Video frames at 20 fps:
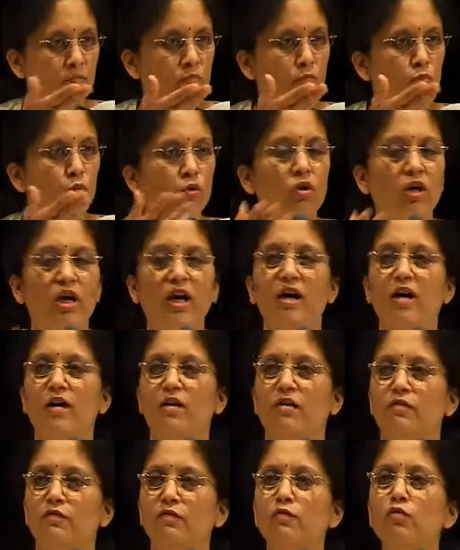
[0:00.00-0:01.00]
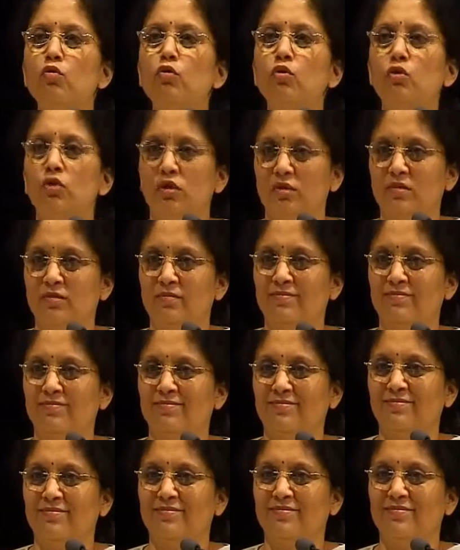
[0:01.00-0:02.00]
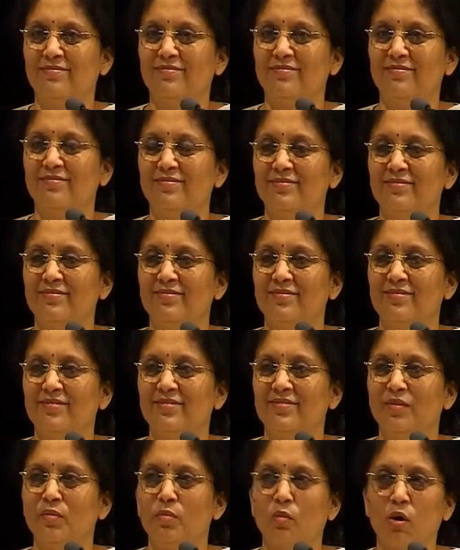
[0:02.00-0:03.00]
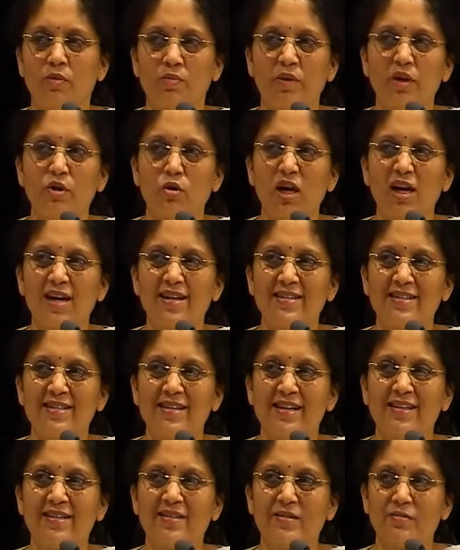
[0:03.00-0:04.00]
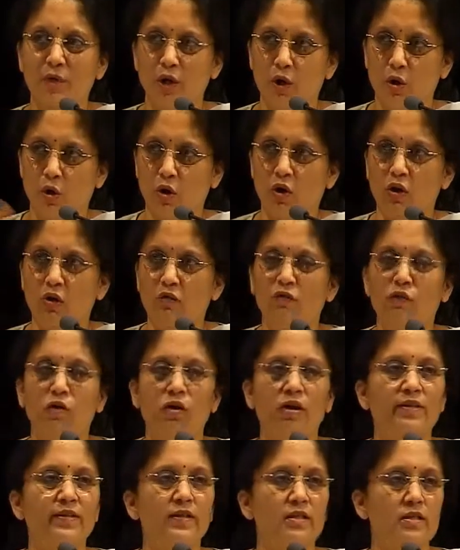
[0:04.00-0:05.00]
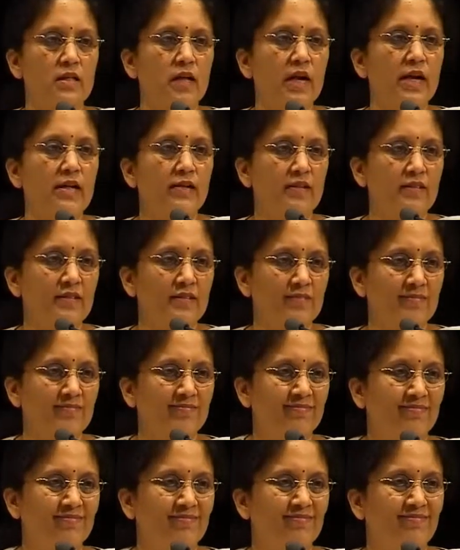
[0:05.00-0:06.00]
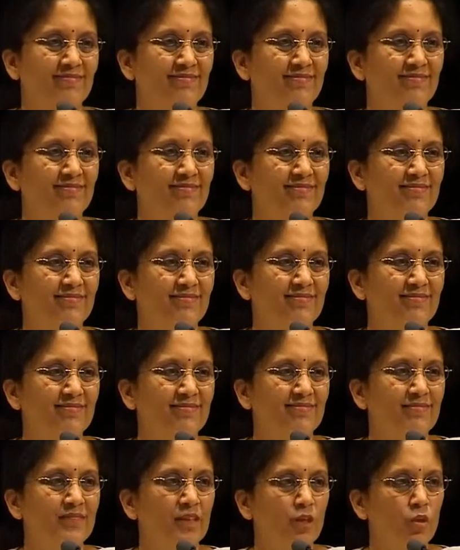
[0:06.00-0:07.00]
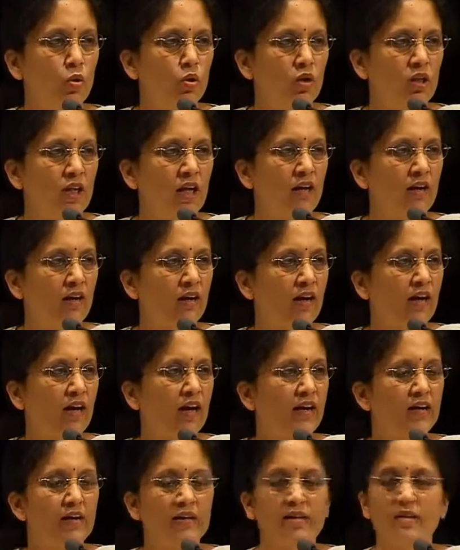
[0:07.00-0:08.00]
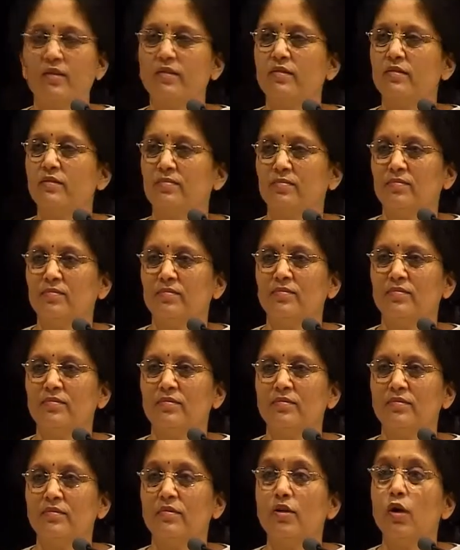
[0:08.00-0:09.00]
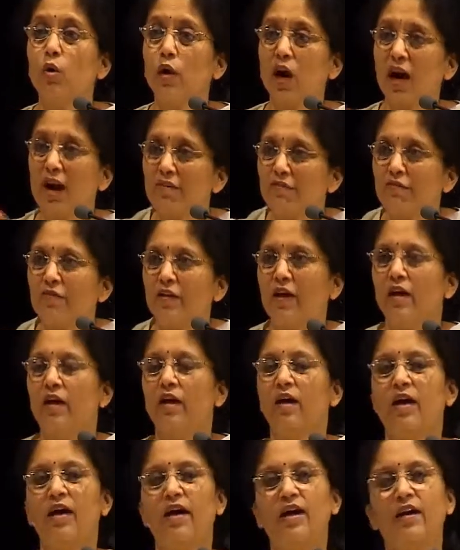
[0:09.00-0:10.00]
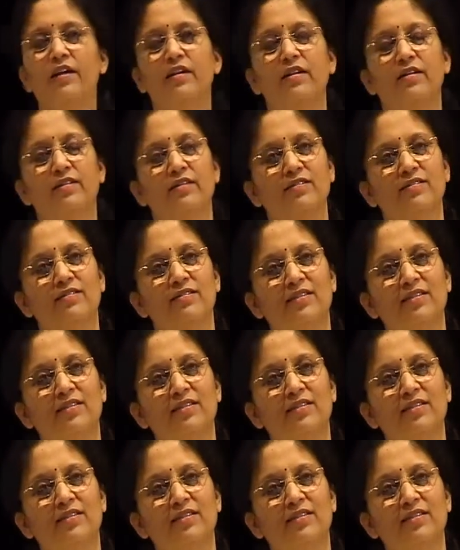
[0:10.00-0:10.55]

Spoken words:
Mooda, fool. What we don't understand is we all fall in this category. We go there and return. We go halfway and return.